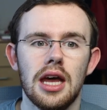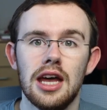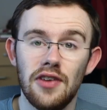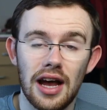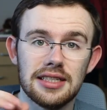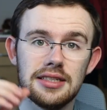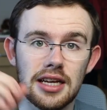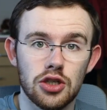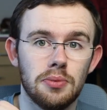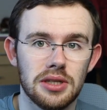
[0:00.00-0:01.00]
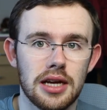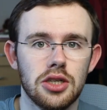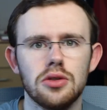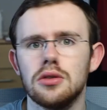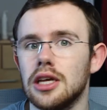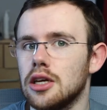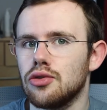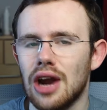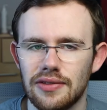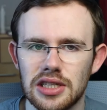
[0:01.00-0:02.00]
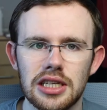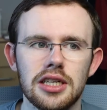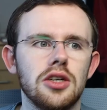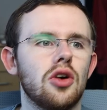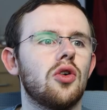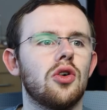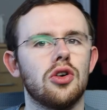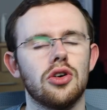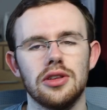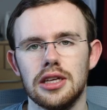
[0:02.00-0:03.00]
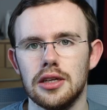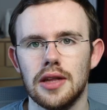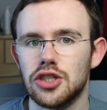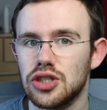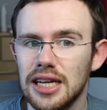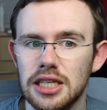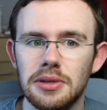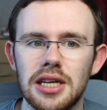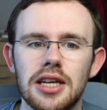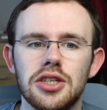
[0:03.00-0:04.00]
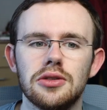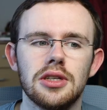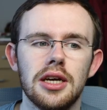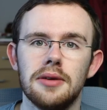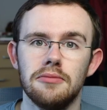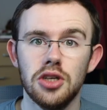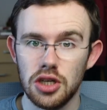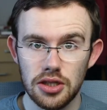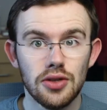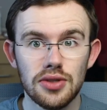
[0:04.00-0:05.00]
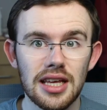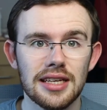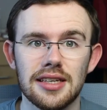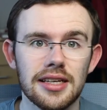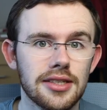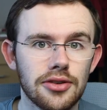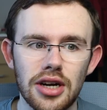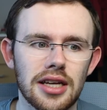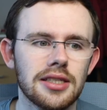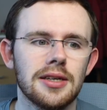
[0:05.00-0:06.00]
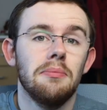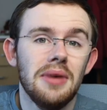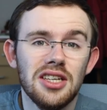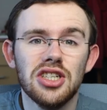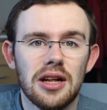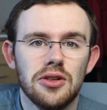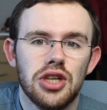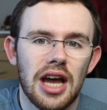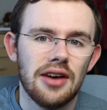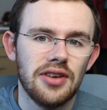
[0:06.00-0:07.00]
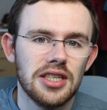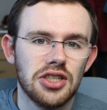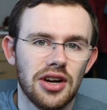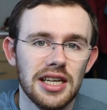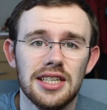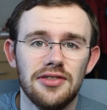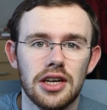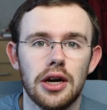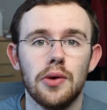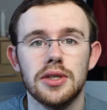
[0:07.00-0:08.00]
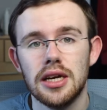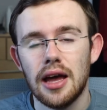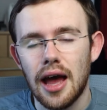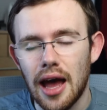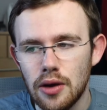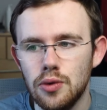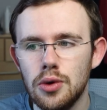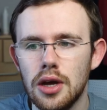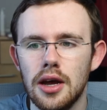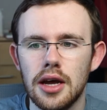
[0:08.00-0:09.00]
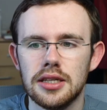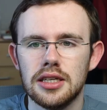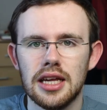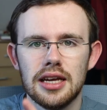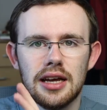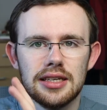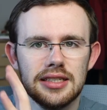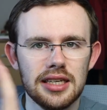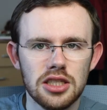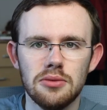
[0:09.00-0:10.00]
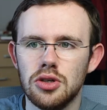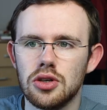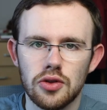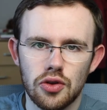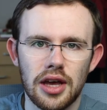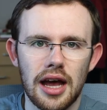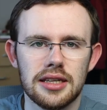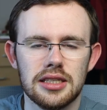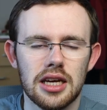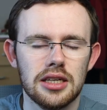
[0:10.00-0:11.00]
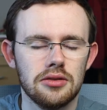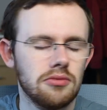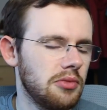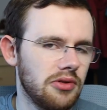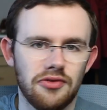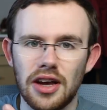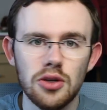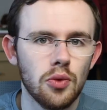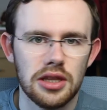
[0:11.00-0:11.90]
If it has a central potential, like gravity or the electrostatic potential, you can use this, it's great. The main challenge you have is trying to figure out how to take a system you can look at and be fine